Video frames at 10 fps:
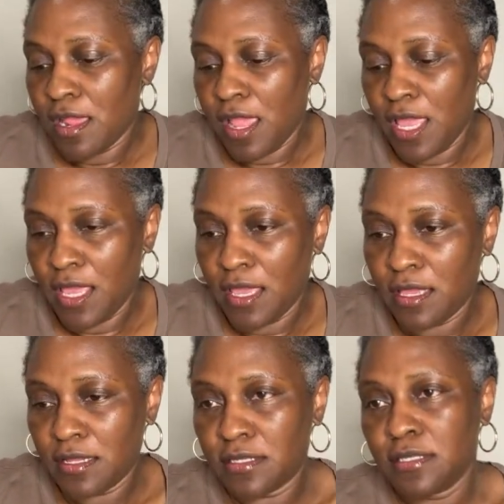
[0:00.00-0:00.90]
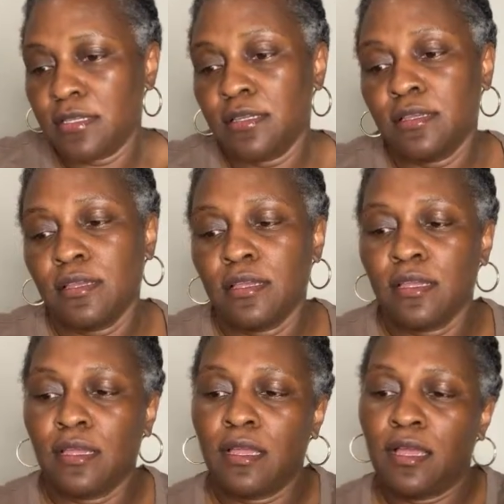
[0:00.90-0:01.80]
and
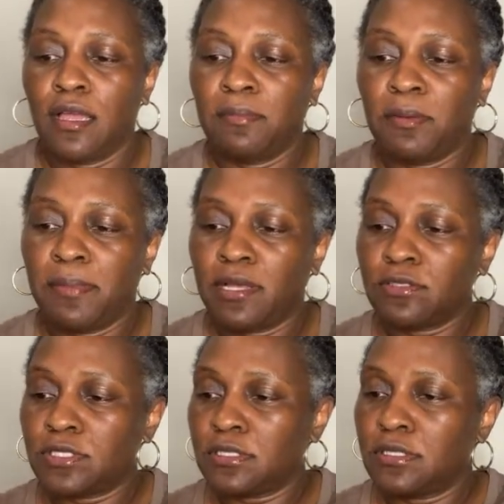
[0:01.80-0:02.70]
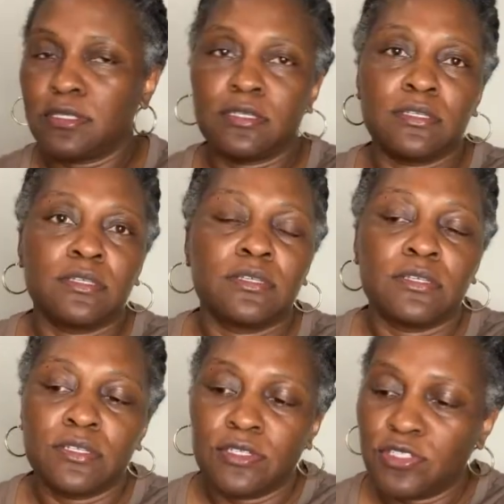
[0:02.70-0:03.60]
I'm about to
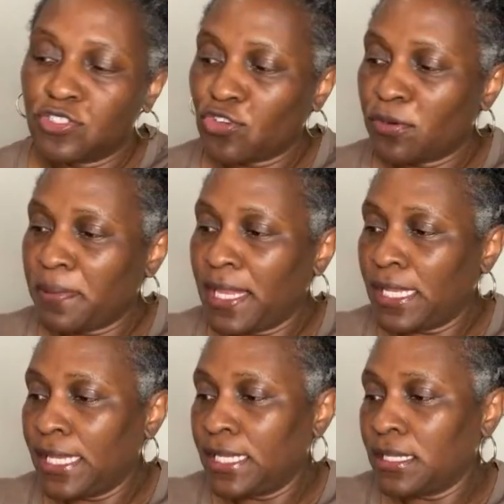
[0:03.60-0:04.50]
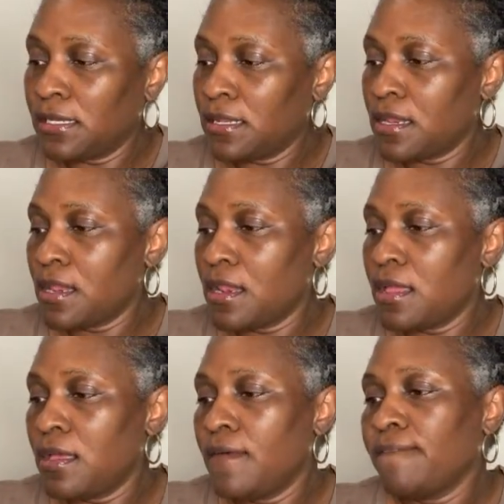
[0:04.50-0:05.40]
start planning
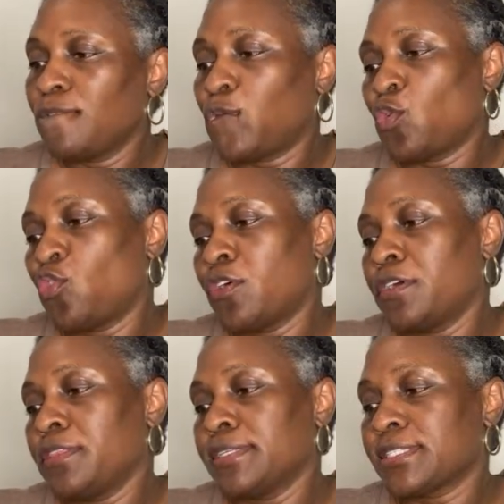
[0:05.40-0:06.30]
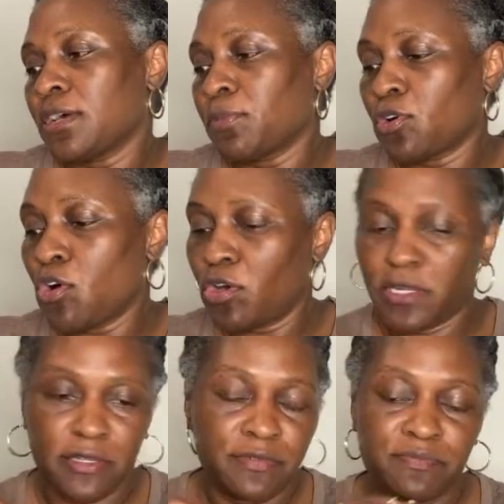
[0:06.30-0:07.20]
for the summer
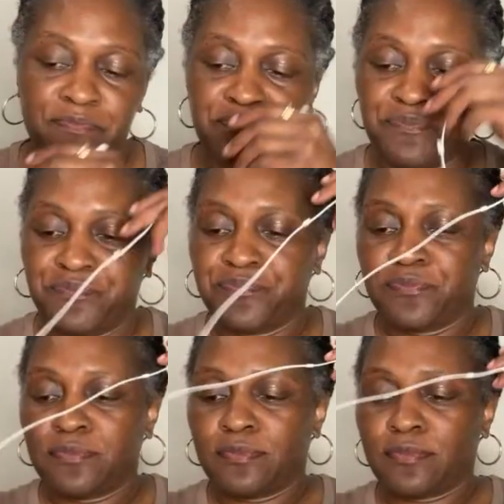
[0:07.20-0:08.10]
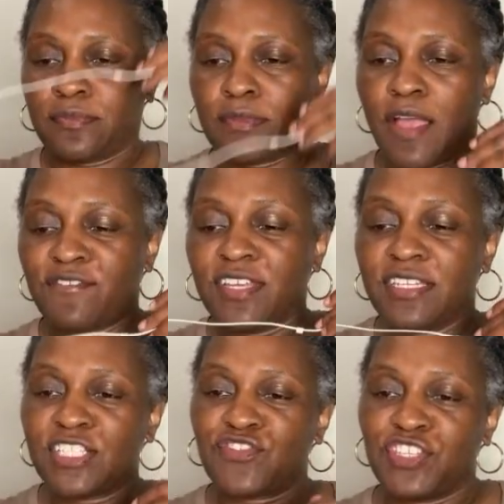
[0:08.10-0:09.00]
garden. I've done
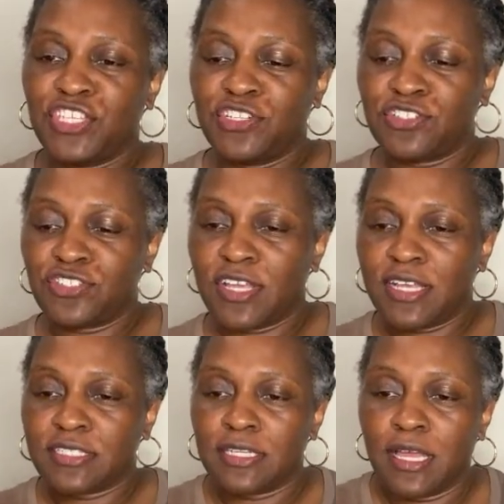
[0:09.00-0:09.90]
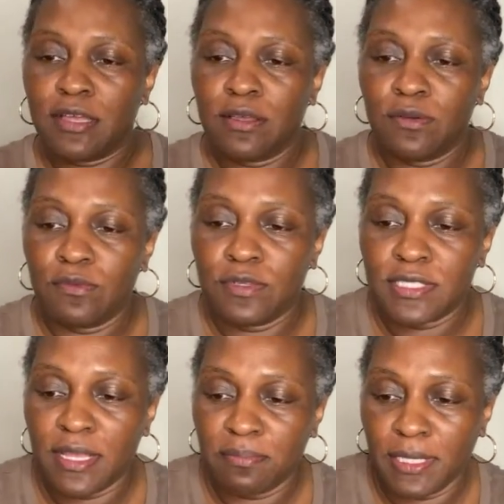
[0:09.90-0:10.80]
this for years, you guys, and I was
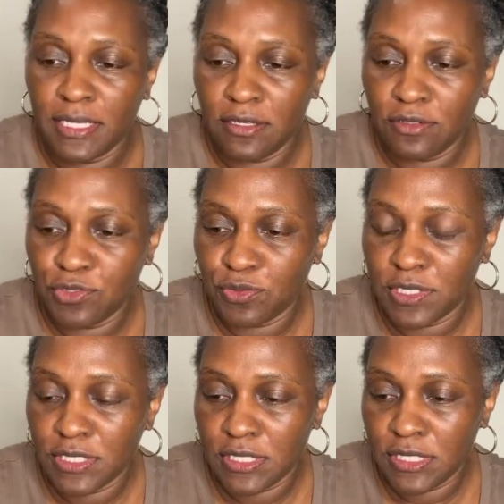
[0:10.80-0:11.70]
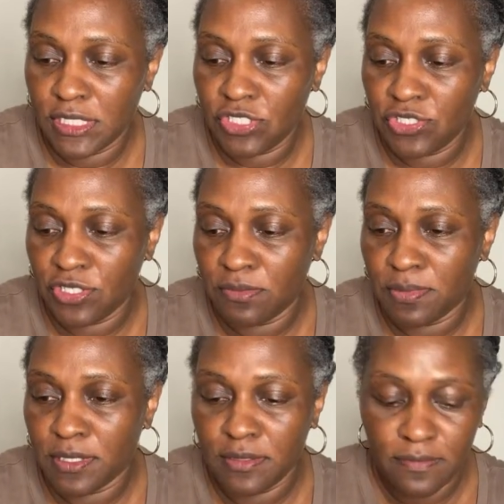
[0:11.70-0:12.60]
not planning on doing it this year,
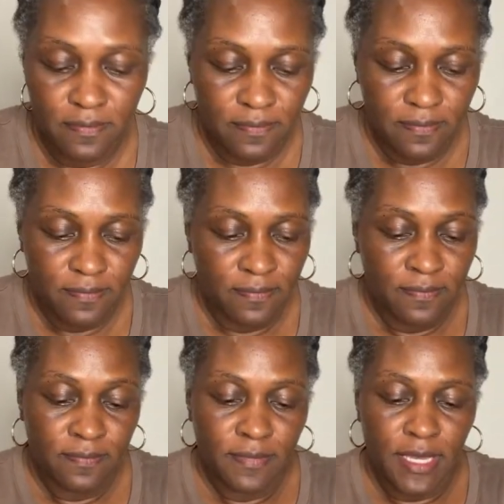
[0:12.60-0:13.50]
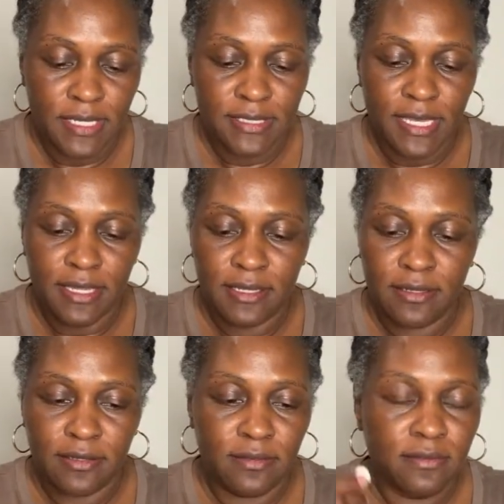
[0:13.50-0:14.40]
but I decided
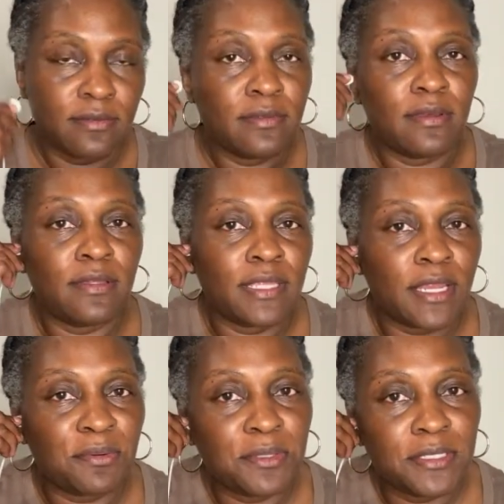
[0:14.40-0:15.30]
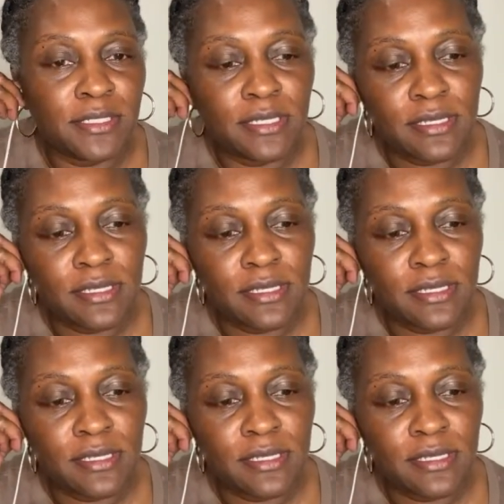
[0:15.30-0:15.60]
that I would.